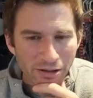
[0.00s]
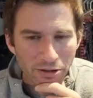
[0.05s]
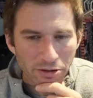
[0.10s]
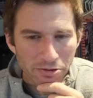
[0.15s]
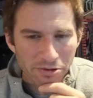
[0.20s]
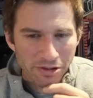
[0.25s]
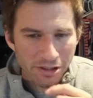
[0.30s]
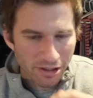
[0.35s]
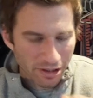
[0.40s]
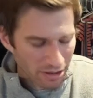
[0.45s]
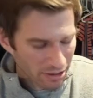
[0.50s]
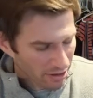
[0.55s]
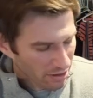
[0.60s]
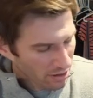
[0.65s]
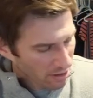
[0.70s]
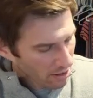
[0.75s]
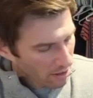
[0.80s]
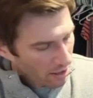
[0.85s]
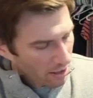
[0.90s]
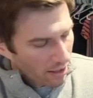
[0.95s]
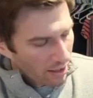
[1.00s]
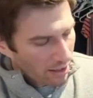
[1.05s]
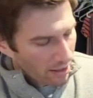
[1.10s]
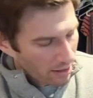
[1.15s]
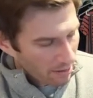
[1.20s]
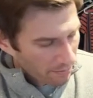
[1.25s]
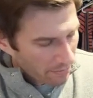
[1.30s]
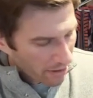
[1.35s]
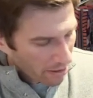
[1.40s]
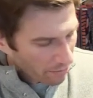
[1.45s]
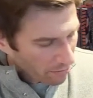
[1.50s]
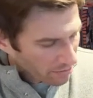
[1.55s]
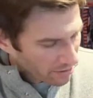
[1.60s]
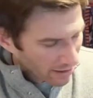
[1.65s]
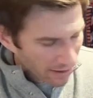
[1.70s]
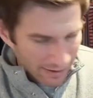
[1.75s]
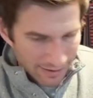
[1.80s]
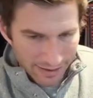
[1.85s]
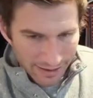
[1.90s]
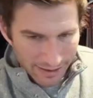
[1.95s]
clues here, but I really
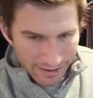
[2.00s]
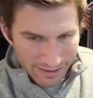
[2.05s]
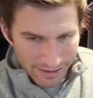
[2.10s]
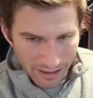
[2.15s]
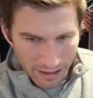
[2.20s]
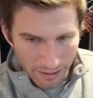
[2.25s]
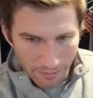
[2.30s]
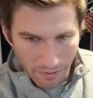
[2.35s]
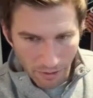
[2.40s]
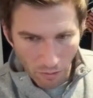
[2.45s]
got to dig deep.